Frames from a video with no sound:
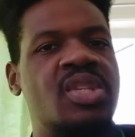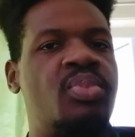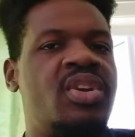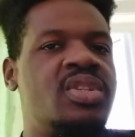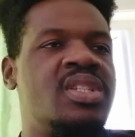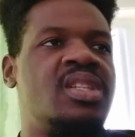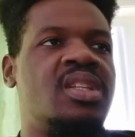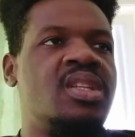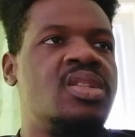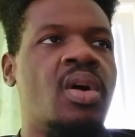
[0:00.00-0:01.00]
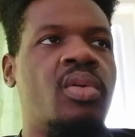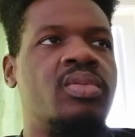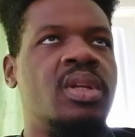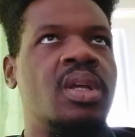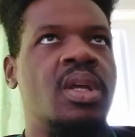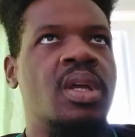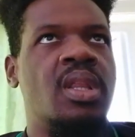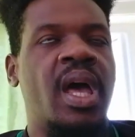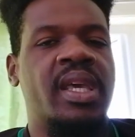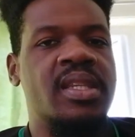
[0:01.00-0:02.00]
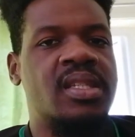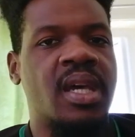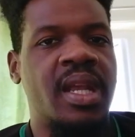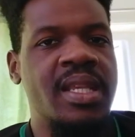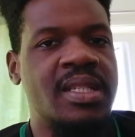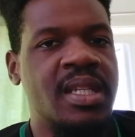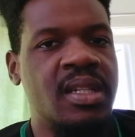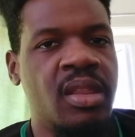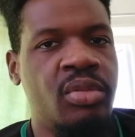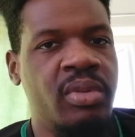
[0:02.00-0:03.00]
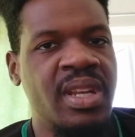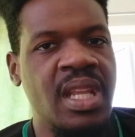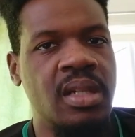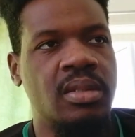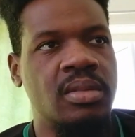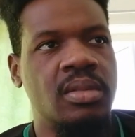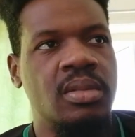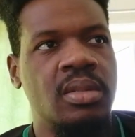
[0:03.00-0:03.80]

This brethren sitting down like his side is leading 3 0.